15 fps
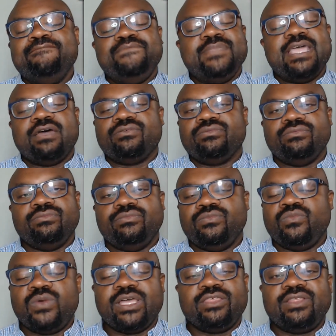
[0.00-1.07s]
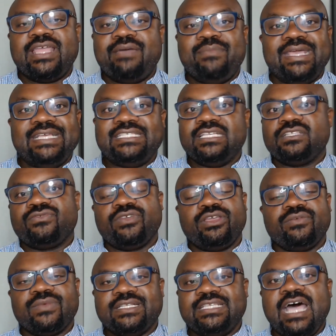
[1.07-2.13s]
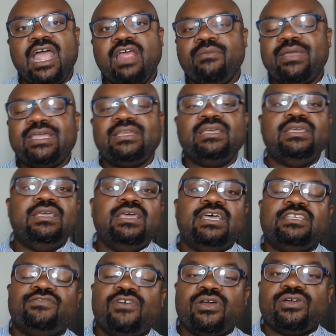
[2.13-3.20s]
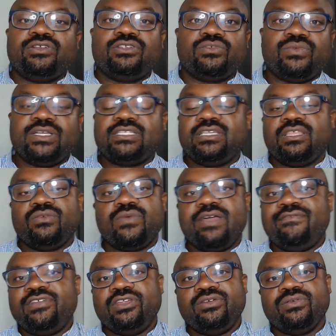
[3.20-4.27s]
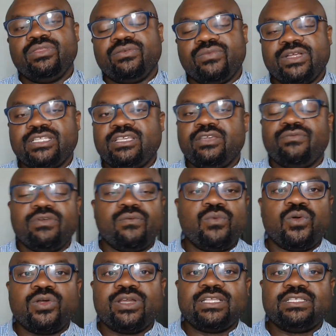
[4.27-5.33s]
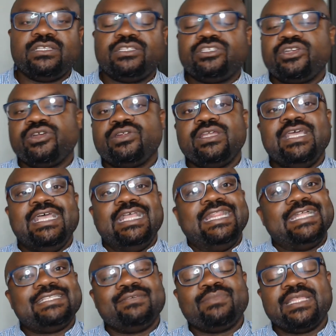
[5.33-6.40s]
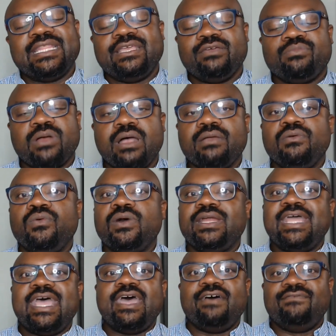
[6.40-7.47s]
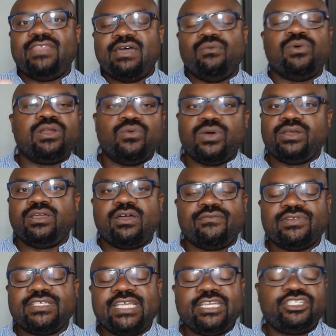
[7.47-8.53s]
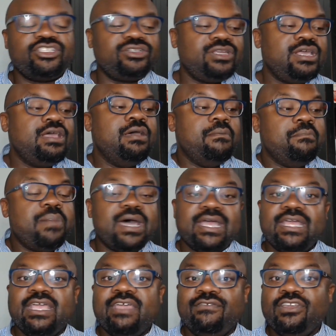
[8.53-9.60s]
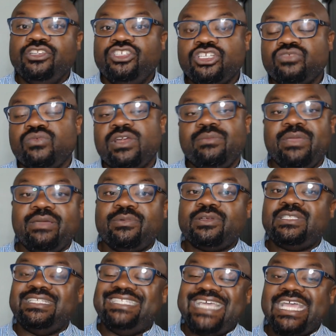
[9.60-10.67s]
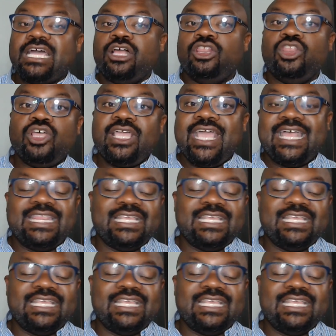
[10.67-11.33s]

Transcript: Now, whether that makes sense for you in retirement, as far as the risk and the revenue and the risk and reward is concerned, that's something that you probably want to have that one on one conversation but if you just want to be able to take a look at